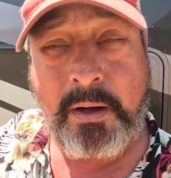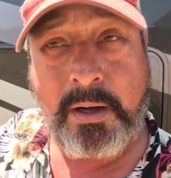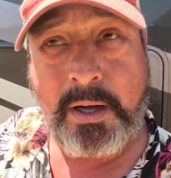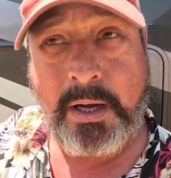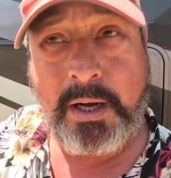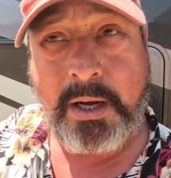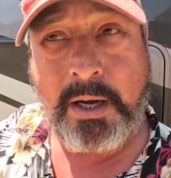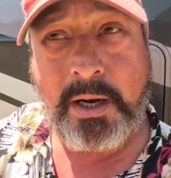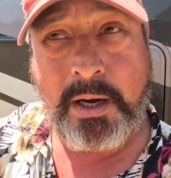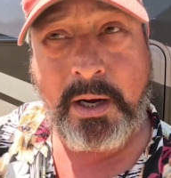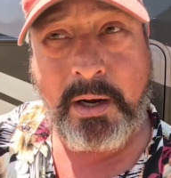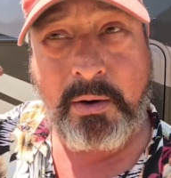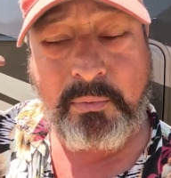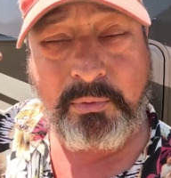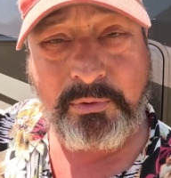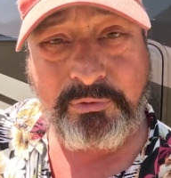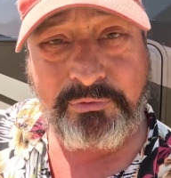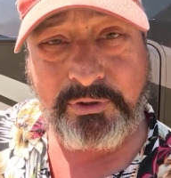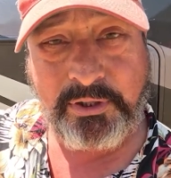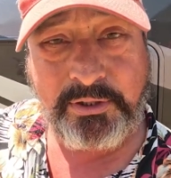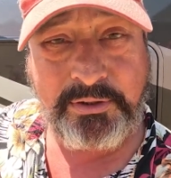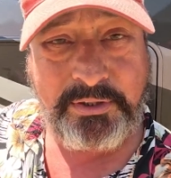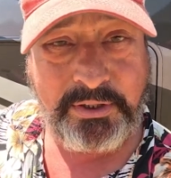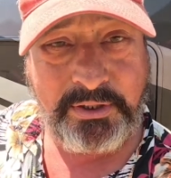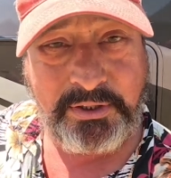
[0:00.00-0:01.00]
uh,
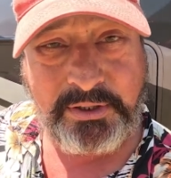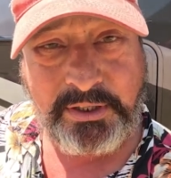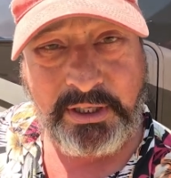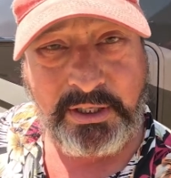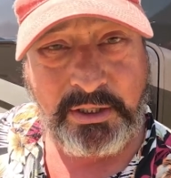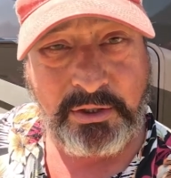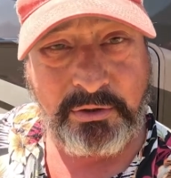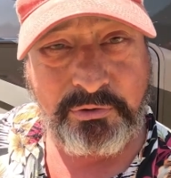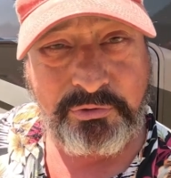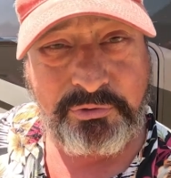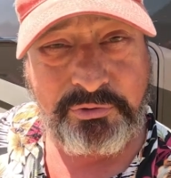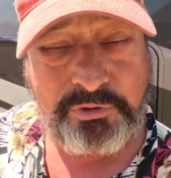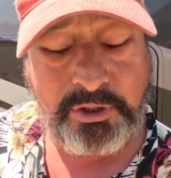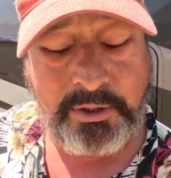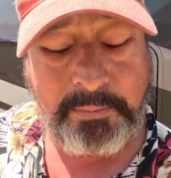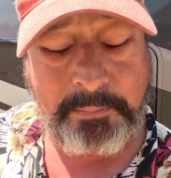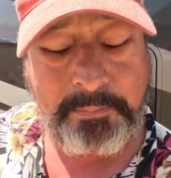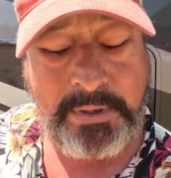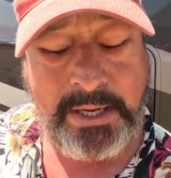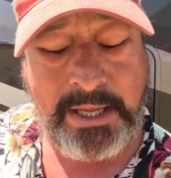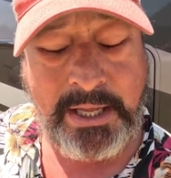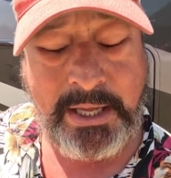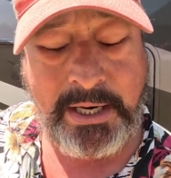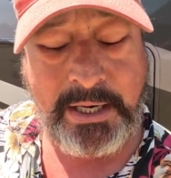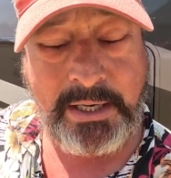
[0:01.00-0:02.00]
was at the
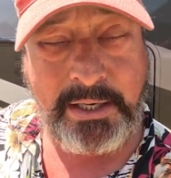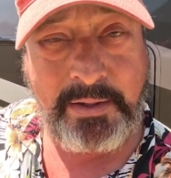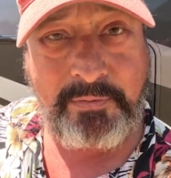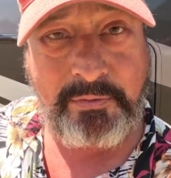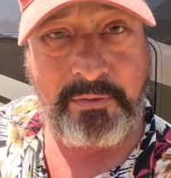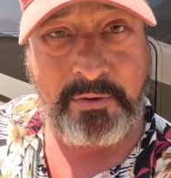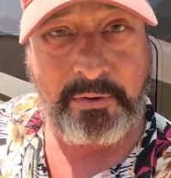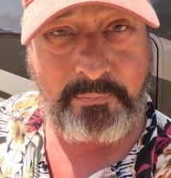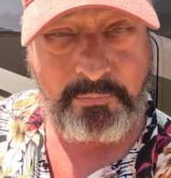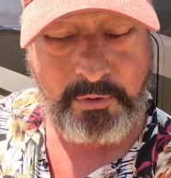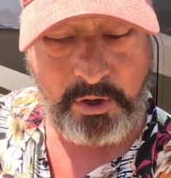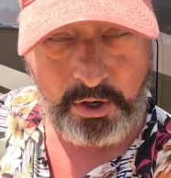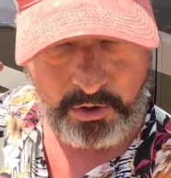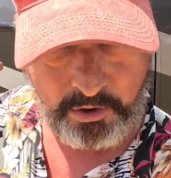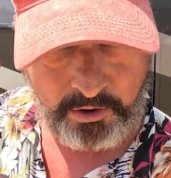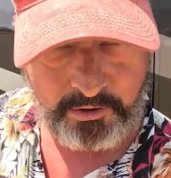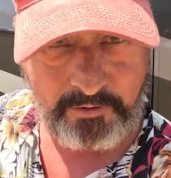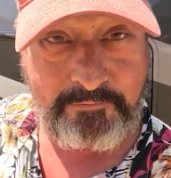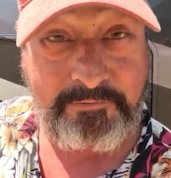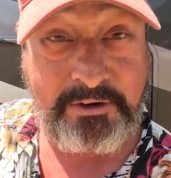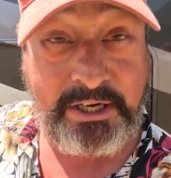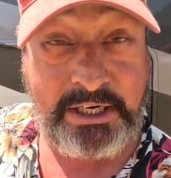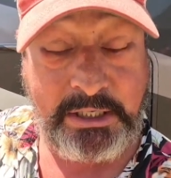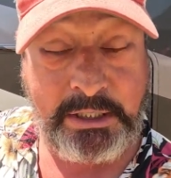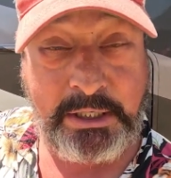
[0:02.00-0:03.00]
dealership down, the, the
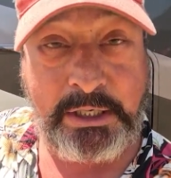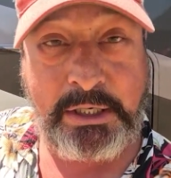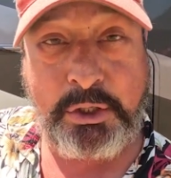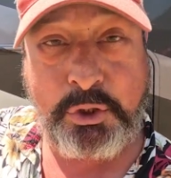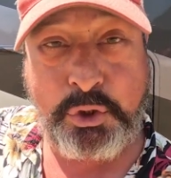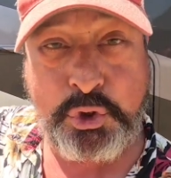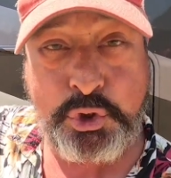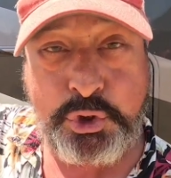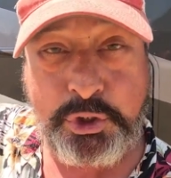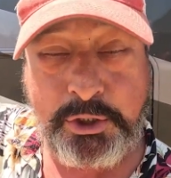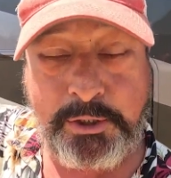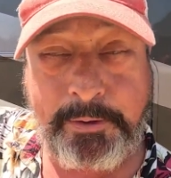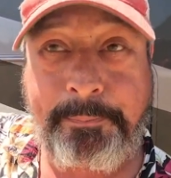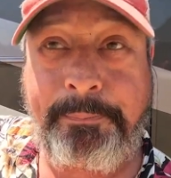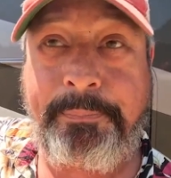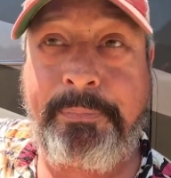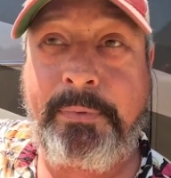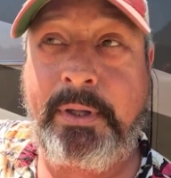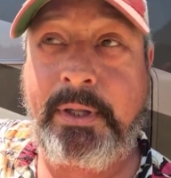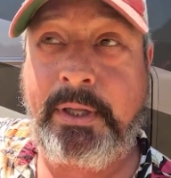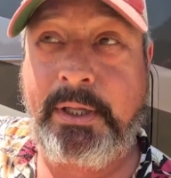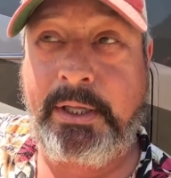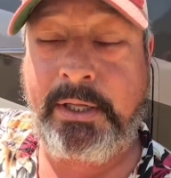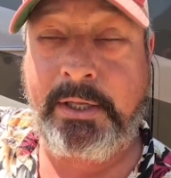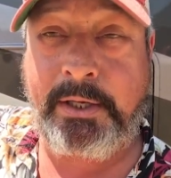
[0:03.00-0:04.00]
R V dealership
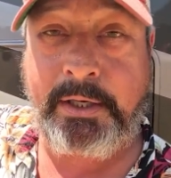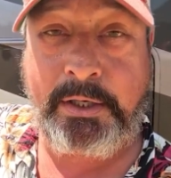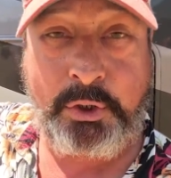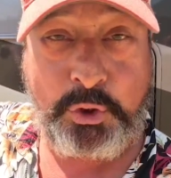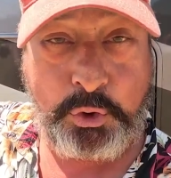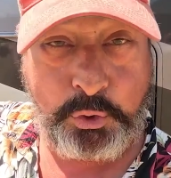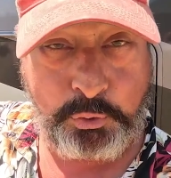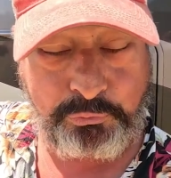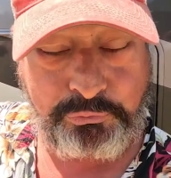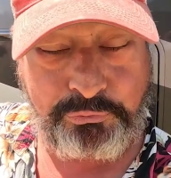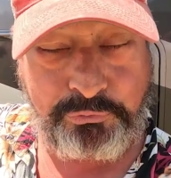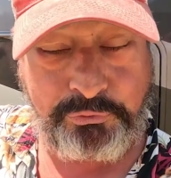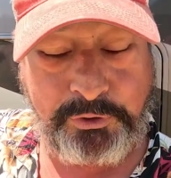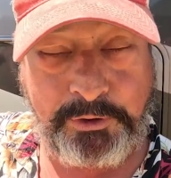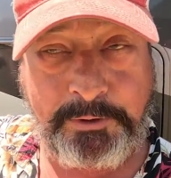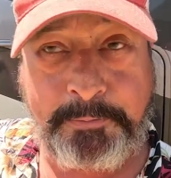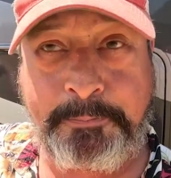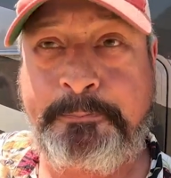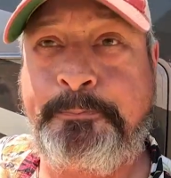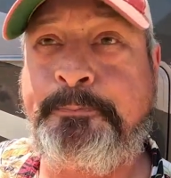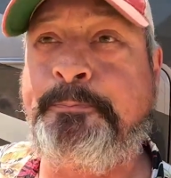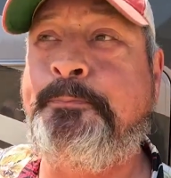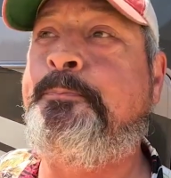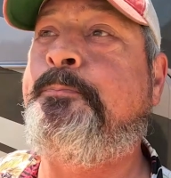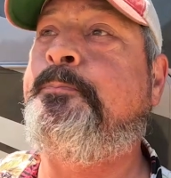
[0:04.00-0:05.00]
in
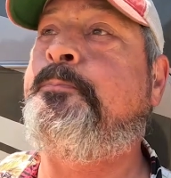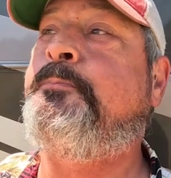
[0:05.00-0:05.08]
Houston.